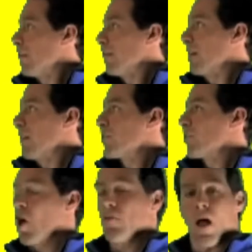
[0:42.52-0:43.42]
The
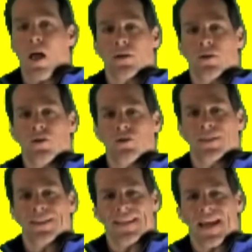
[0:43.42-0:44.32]
glycerol molecules
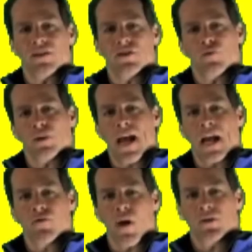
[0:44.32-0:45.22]
contains 3
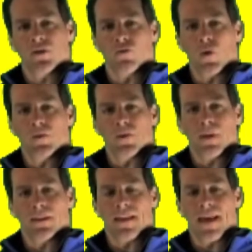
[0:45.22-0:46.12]
hydroxyl groups
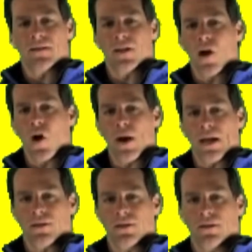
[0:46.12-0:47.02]
depicted as
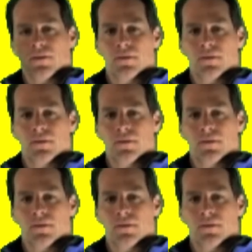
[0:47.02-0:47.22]
OH.